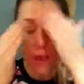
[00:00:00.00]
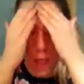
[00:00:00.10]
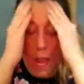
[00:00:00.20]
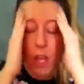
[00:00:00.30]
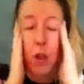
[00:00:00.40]

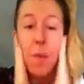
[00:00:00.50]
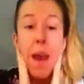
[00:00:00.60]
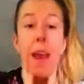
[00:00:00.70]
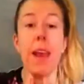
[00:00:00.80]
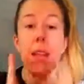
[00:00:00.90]
And I use my
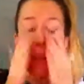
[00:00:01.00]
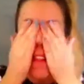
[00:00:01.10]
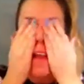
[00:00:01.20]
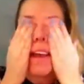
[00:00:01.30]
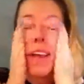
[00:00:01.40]
hands, because
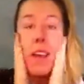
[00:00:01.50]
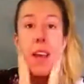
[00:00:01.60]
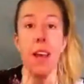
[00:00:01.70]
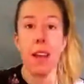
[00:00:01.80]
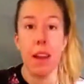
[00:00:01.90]
like I
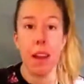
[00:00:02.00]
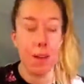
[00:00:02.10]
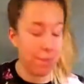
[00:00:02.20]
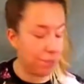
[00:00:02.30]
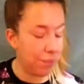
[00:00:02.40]
said, like,
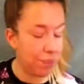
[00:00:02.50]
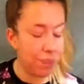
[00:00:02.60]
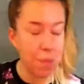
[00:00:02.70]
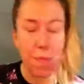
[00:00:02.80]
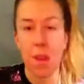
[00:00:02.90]

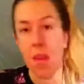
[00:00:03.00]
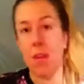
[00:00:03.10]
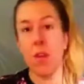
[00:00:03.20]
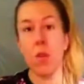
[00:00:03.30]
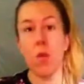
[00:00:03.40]

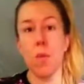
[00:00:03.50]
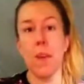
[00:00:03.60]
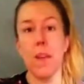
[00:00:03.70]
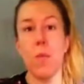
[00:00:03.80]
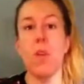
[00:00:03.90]
normally
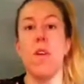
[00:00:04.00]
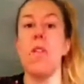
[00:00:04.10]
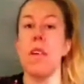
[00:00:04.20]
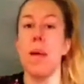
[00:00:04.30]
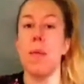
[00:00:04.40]
in the
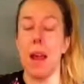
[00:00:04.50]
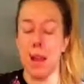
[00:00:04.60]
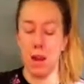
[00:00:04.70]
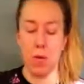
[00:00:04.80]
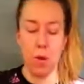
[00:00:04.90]
mornings I'm kind of
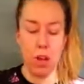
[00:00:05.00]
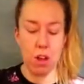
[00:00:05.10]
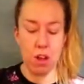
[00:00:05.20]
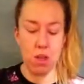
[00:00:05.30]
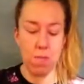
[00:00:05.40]
in a
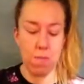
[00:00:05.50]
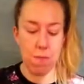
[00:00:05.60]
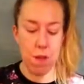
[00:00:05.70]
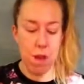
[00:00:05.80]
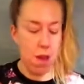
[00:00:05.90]
rush.
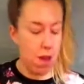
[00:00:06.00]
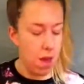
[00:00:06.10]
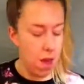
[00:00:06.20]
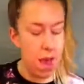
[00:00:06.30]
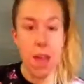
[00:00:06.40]

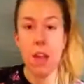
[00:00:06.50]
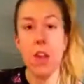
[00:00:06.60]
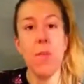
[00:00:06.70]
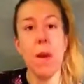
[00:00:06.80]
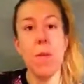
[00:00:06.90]
And
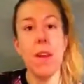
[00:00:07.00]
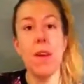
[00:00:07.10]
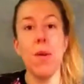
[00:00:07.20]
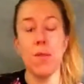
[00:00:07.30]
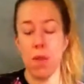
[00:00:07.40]
you might be
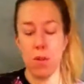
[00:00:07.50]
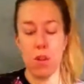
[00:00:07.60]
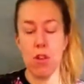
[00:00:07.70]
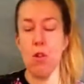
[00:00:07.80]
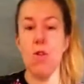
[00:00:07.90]
too, so
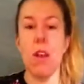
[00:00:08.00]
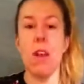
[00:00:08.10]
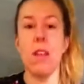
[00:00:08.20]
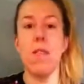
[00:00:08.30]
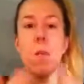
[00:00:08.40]
just use your
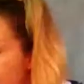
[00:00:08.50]
hands if you